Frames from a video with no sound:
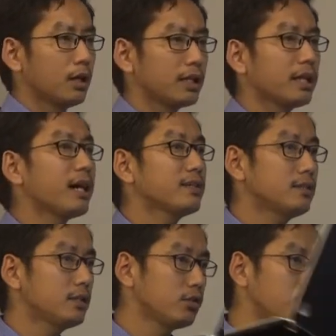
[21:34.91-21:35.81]
I think
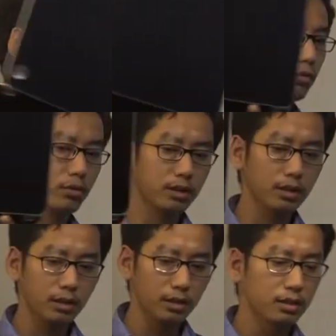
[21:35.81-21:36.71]
ICT, you know,
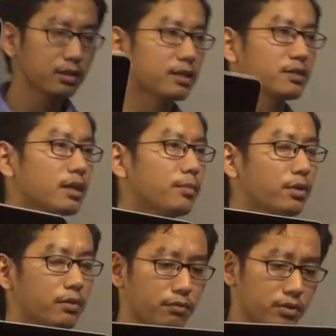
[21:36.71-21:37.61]
International
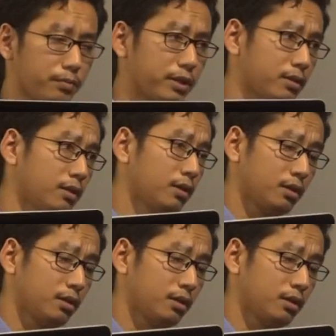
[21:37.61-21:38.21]
Campaign for Tibet,